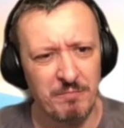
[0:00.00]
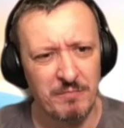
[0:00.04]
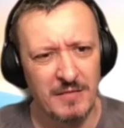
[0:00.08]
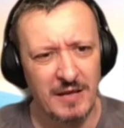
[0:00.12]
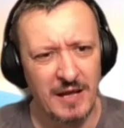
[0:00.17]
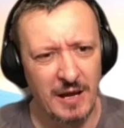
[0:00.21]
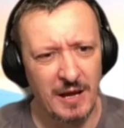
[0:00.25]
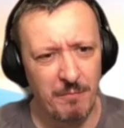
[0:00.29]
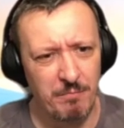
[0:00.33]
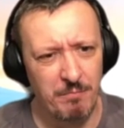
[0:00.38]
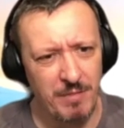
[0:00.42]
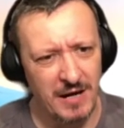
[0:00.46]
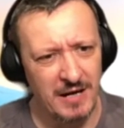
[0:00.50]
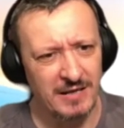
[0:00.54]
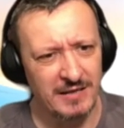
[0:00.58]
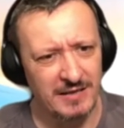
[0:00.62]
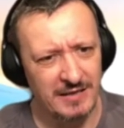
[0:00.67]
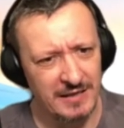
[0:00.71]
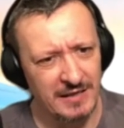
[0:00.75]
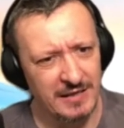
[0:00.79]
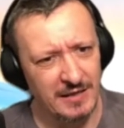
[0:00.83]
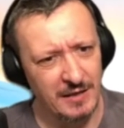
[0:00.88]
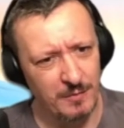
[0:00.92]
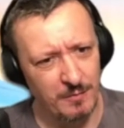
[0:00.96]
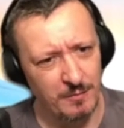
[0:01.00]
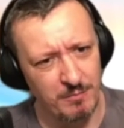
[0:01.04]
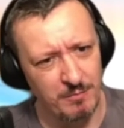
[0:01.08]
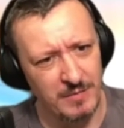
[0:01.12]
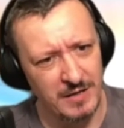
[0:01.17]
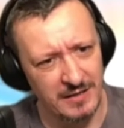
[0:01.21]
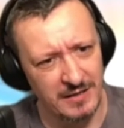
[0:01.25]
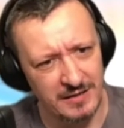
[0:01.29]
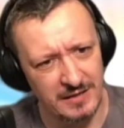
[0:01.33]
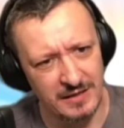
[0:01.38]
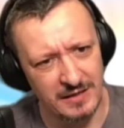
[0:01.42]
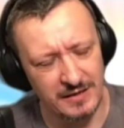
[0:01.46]
embarrassingly
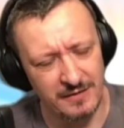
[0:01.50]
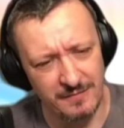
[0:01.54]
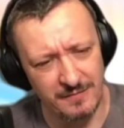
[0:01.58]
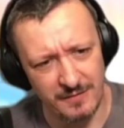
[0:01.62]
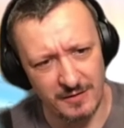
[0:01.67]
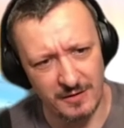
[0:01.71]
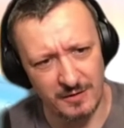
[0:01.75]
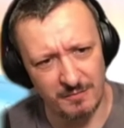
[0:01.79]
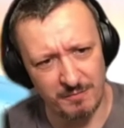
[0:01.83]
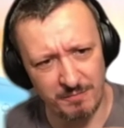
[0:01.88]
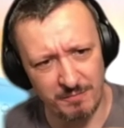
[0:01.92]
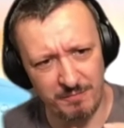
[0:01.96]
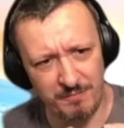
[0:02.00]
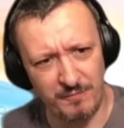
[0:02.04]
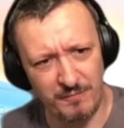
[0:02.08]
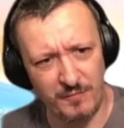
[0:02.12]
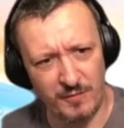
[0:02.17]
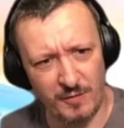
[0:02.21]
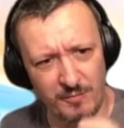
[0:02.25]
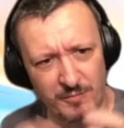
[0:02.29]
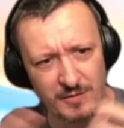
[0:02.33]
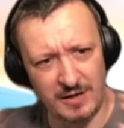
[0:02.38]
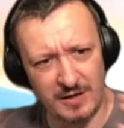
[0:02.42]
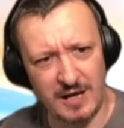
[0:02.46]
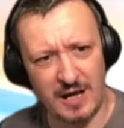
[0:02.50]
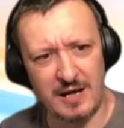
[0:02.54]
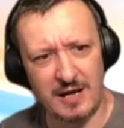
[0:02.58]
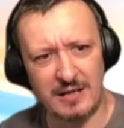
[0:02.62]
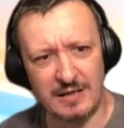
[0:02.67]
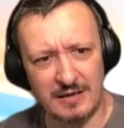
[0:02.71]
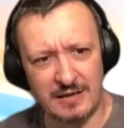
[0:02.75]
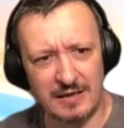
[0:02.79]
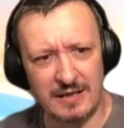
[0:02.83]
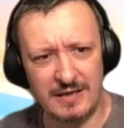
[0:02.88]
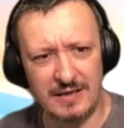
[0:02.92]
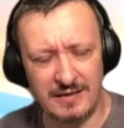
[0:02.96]
missing from, from the
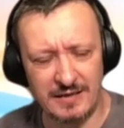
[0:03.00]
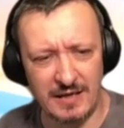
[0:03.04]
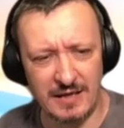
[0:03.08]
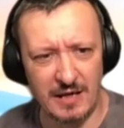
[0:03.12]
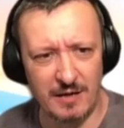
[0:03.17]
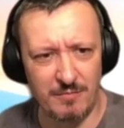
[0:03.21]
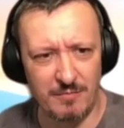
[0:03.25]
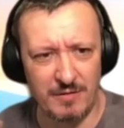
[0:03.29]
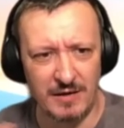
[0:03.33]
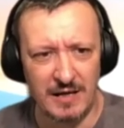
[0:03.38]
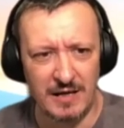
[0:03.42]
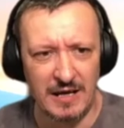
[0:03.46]
current landscape,